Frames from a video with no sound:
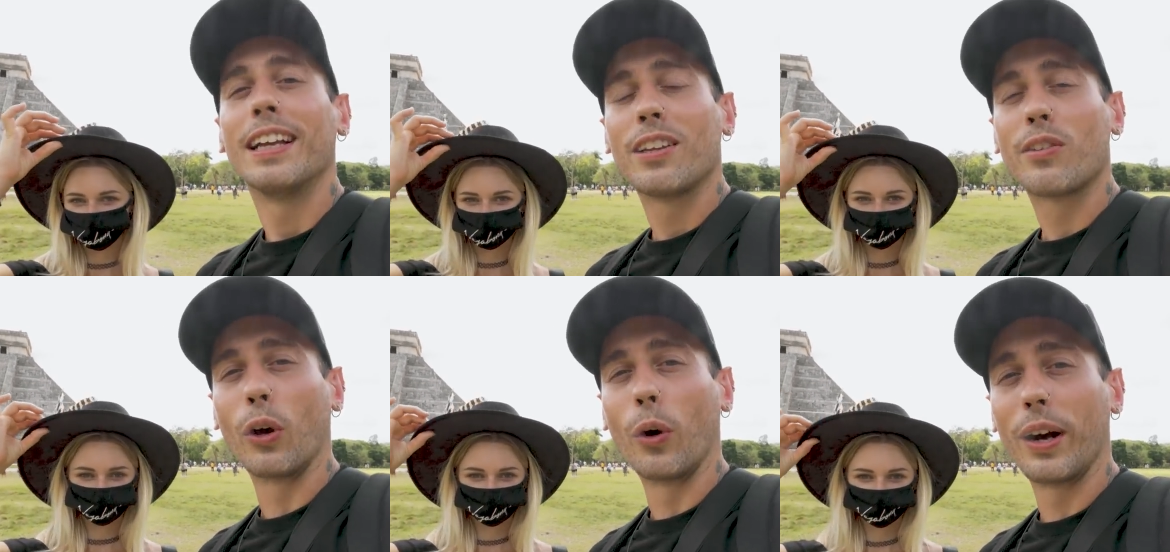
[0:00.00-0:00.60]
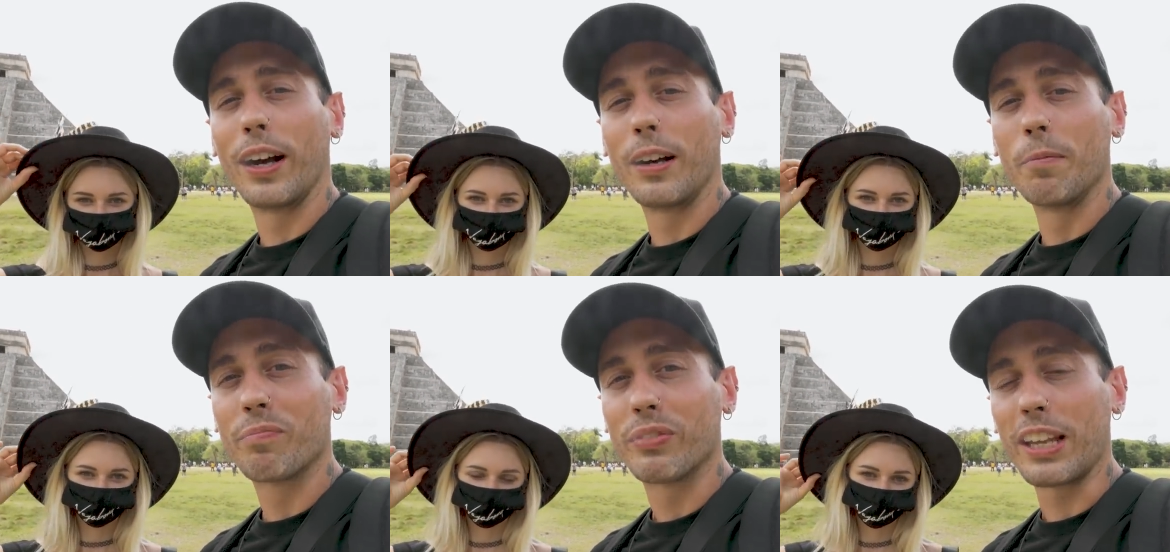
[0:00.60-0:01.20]
Speaker 1: So
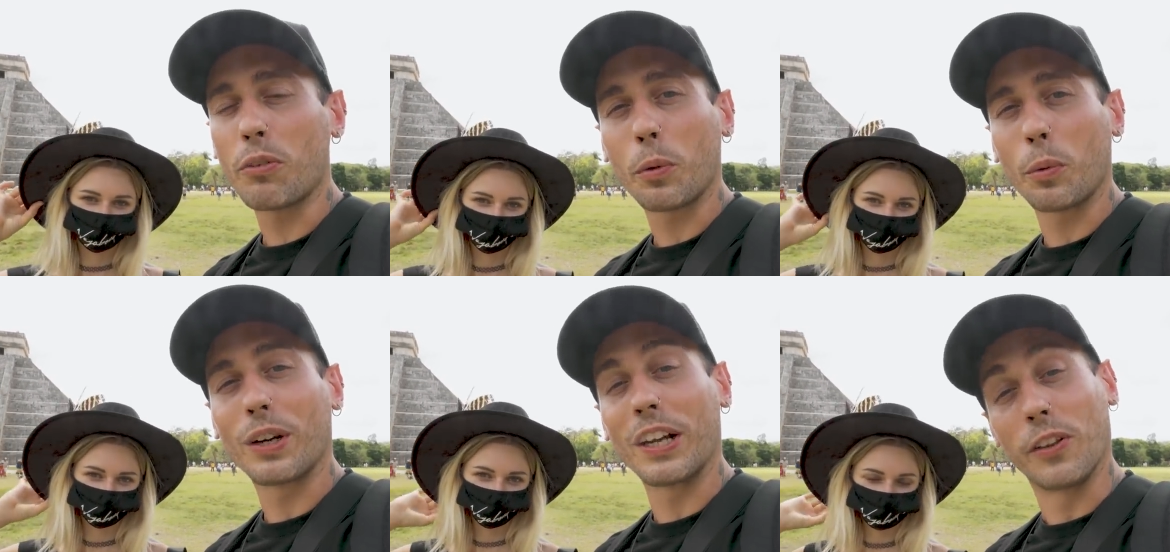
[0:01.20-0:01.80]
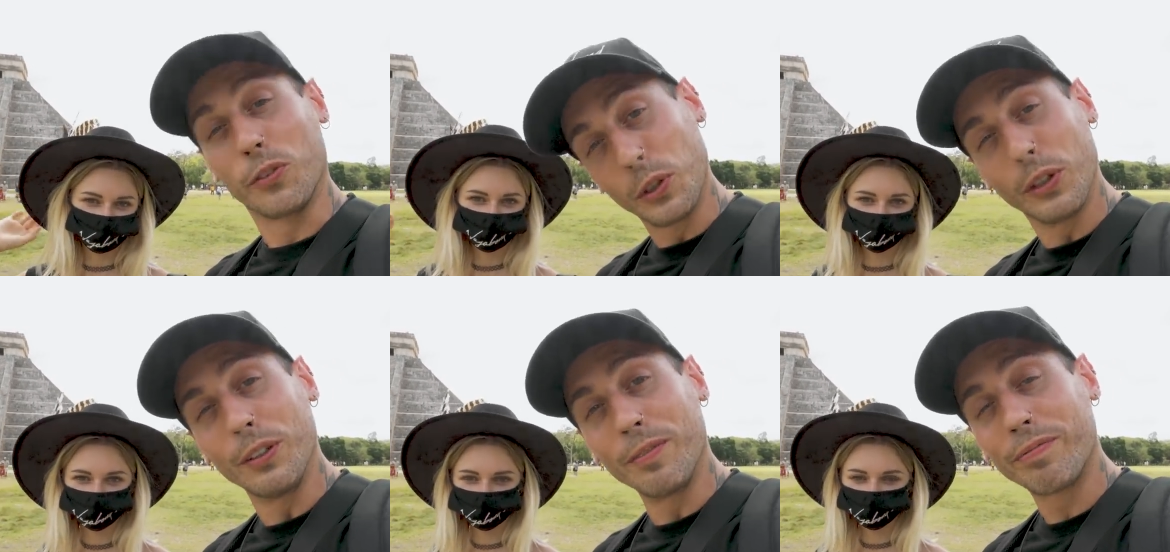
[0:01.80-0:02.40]
um, that's what we're gonna
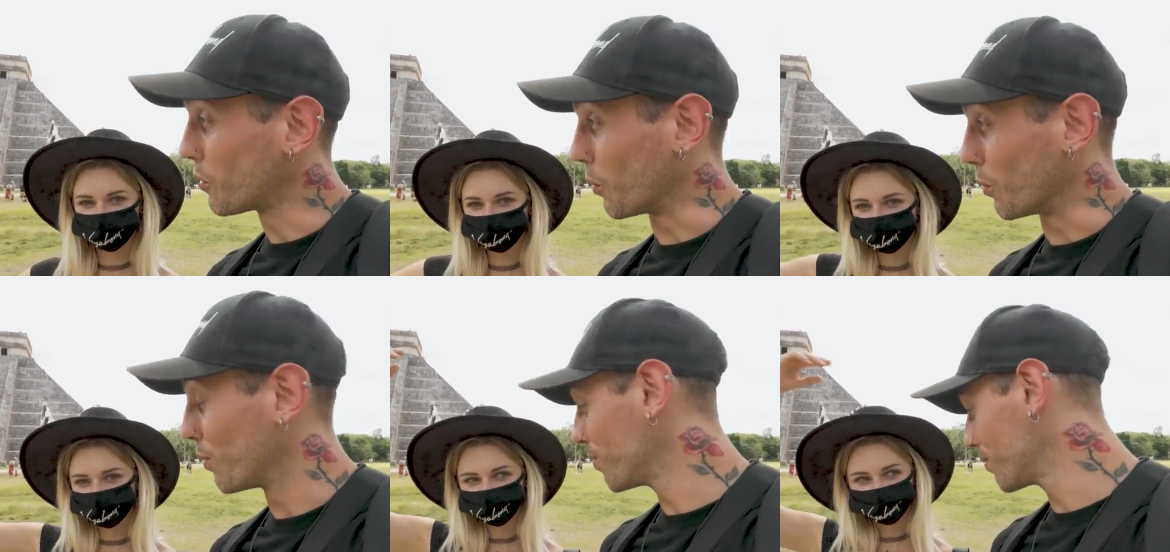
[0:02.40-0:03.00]
do. So